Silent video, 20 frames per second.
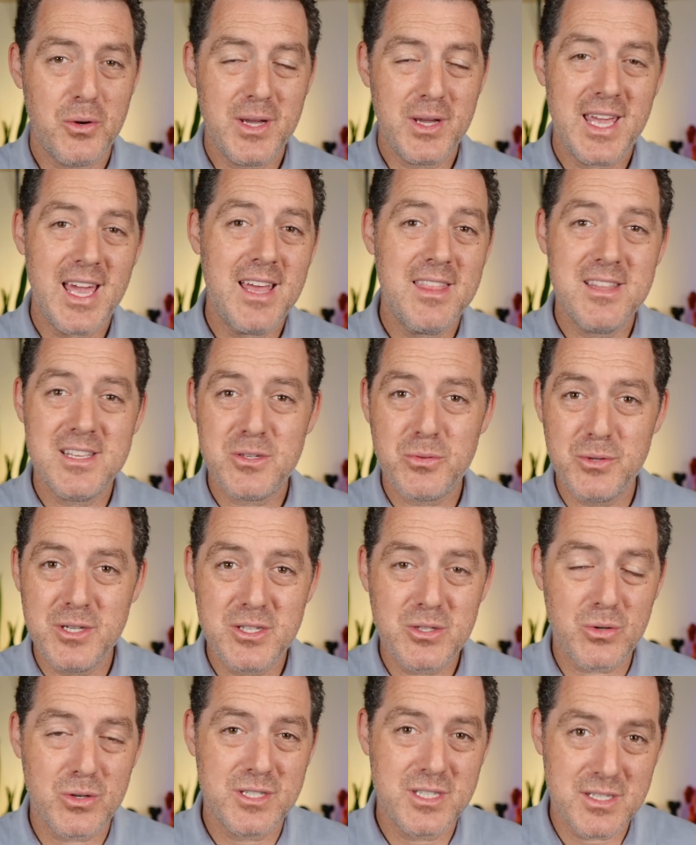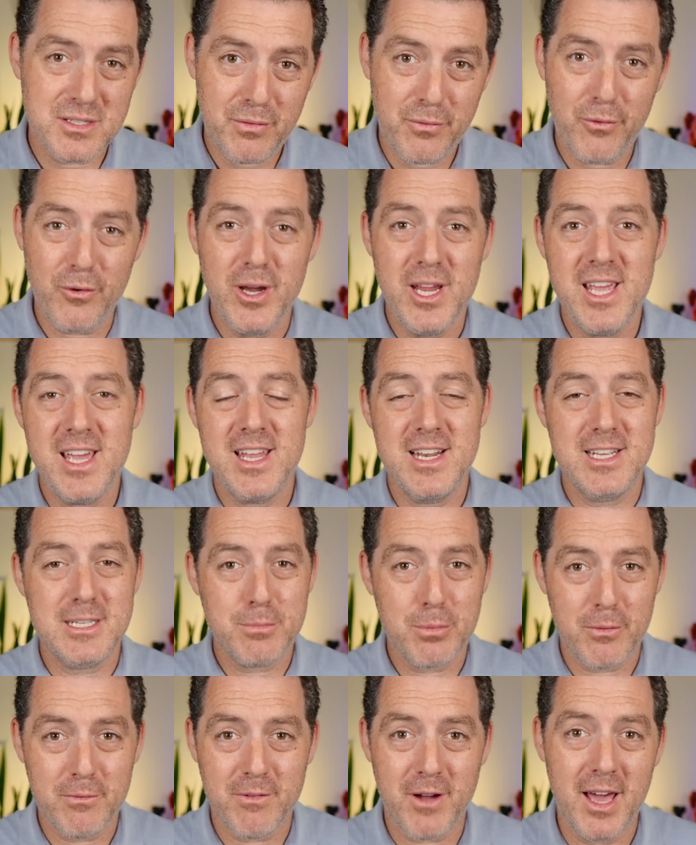again, this resource is free. It is
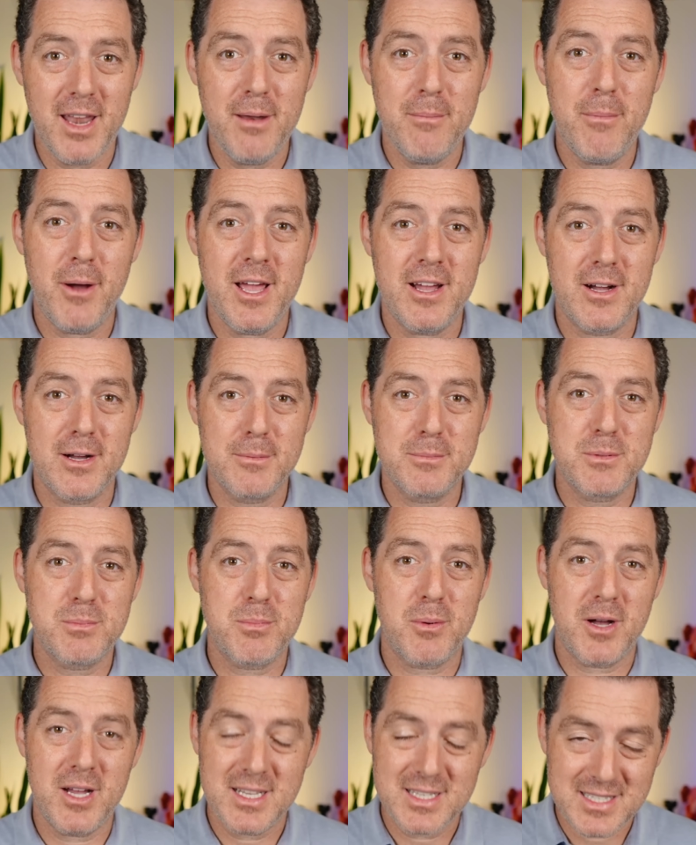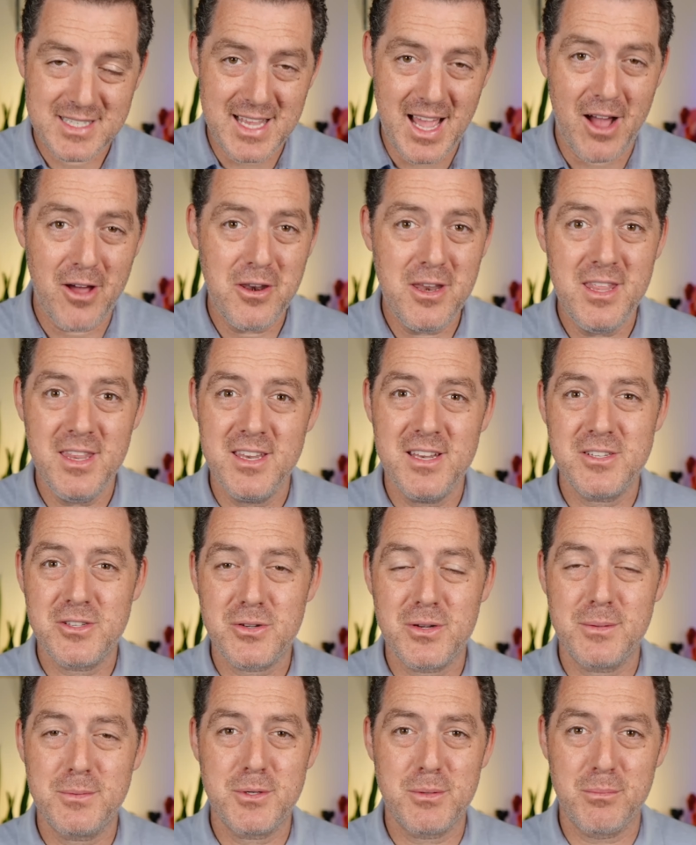provided by HubSpot down in the
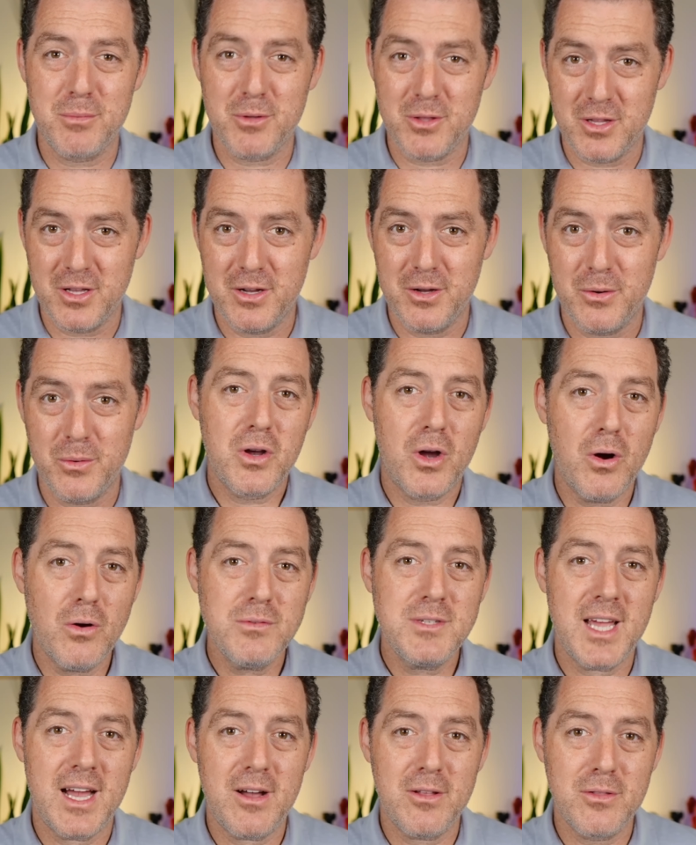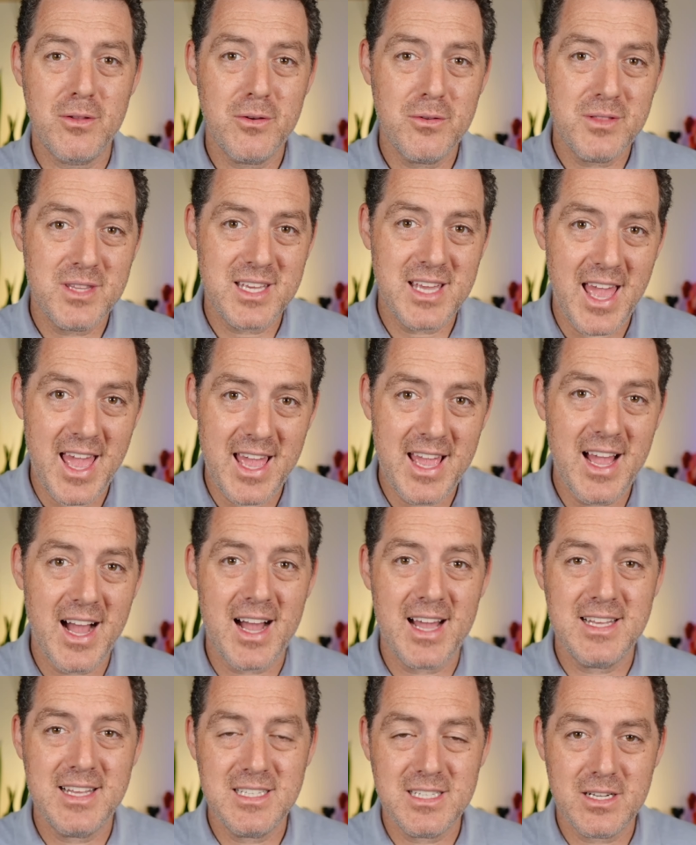description below. Go download the A
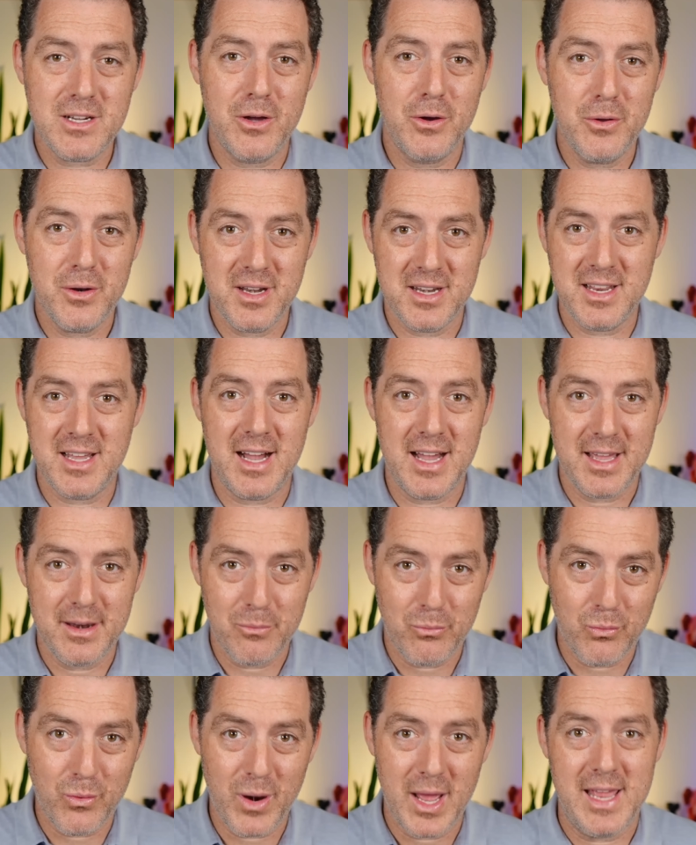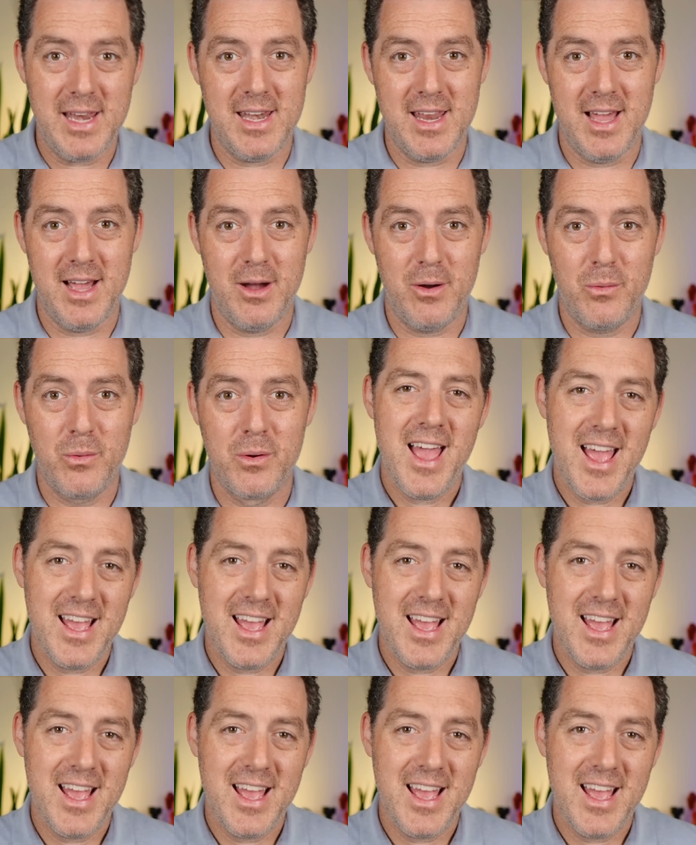I Decoded guide right now.